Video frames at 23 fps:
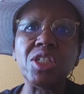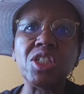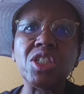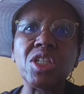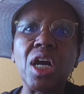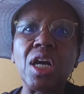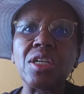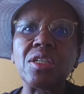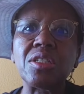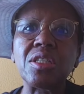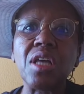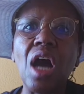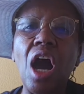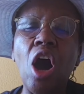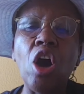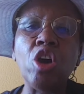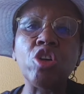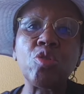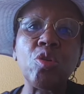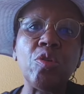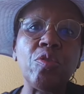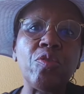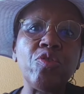just
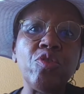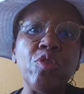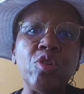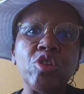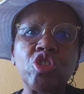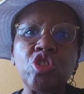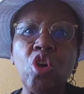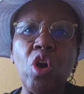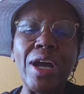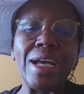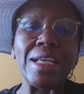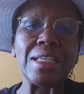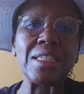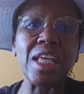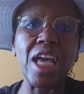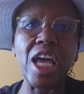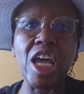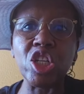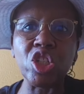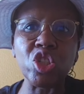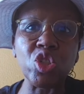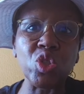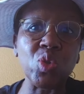out of your choice
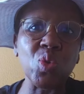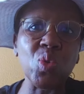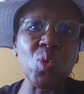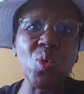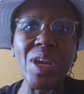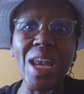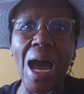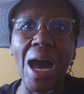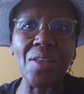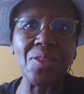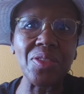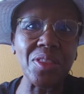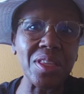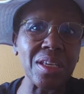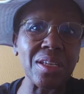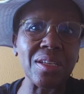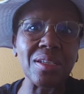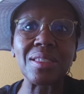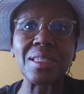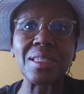and do nothing.